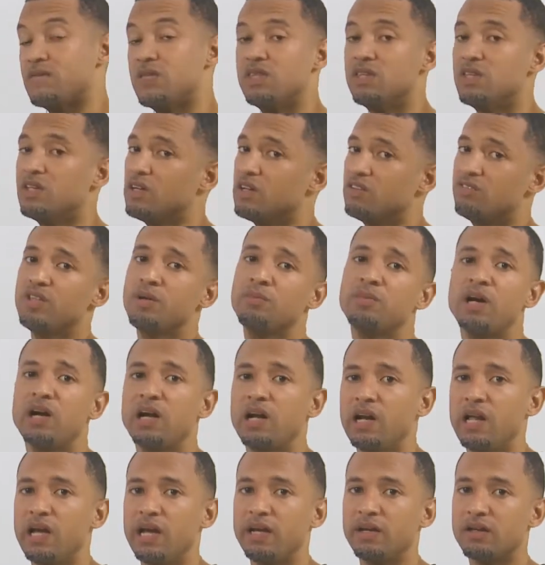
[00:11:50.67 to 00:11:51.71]
None of them
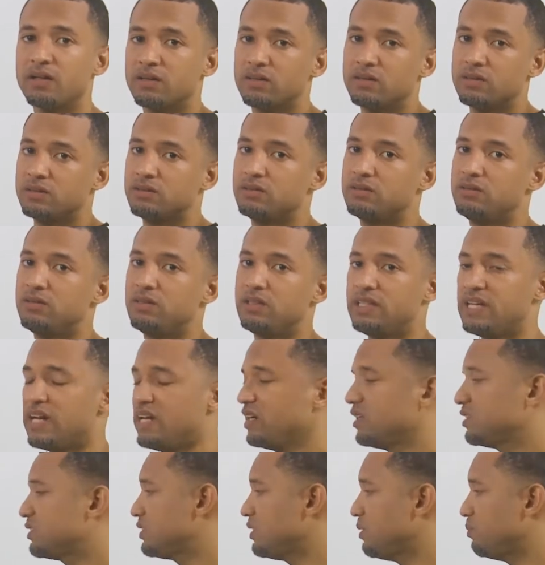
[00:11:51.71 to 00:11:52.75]
are alike. You
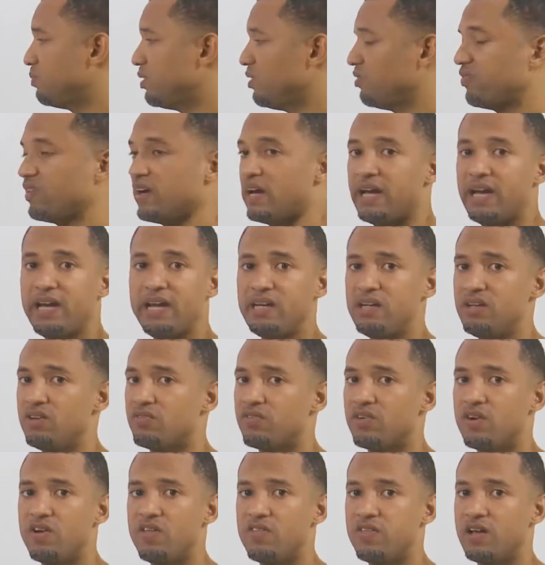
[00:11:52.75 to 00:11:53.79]
cannot simplify any
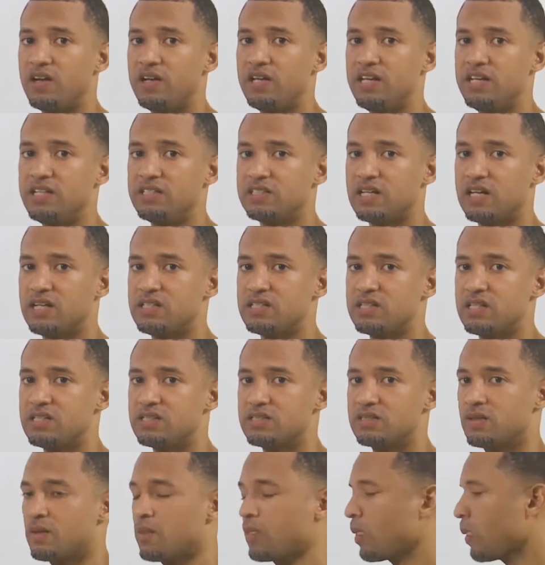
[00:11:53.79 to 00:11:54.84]
further, ladies and
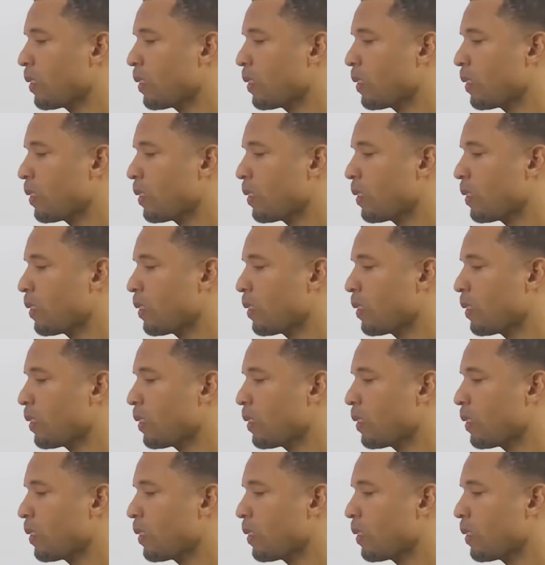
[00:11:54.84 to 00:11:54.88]
gents.